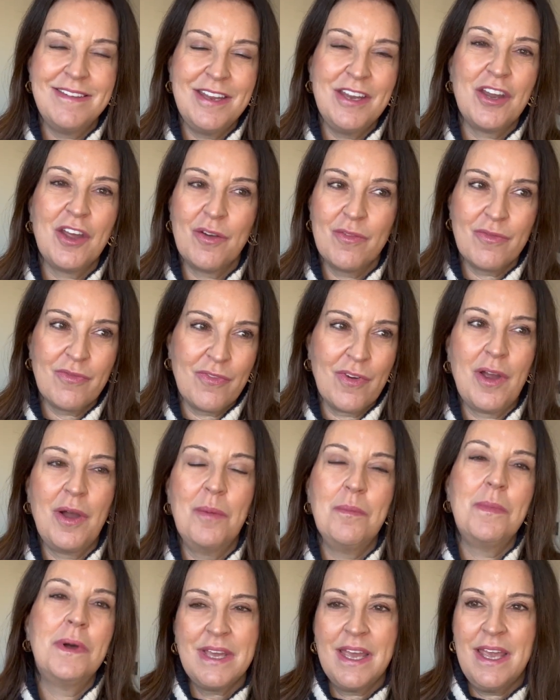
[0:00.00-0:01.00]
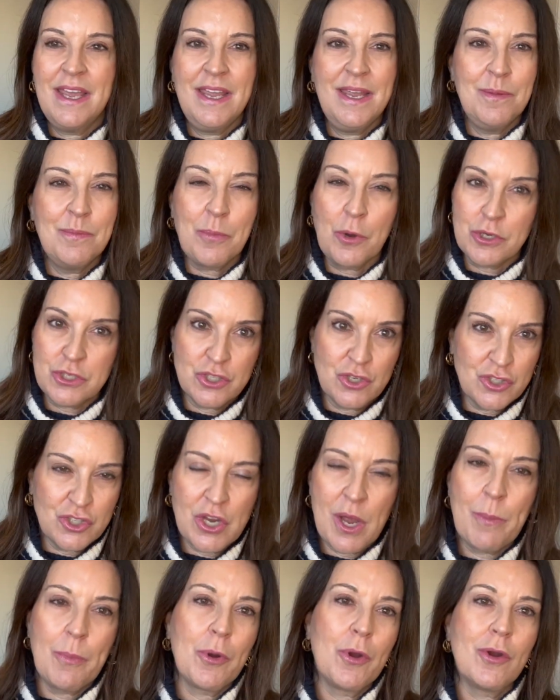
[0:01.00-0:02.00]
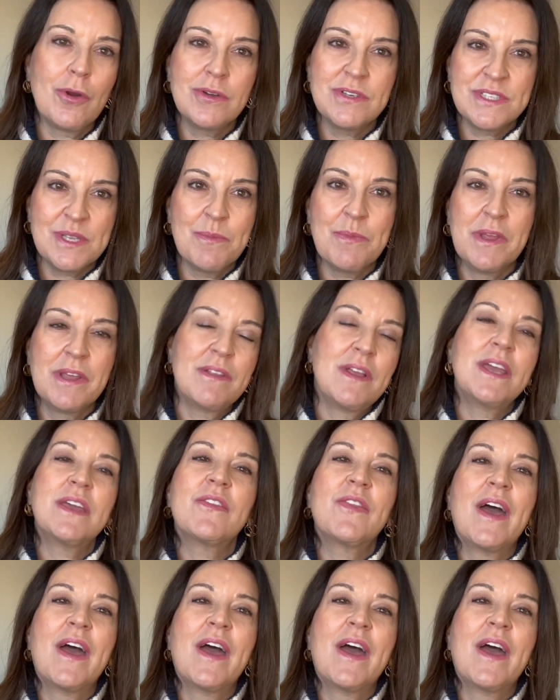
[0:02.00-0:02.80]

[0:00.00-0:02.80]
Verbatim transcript: you know, from a personal shopper or something like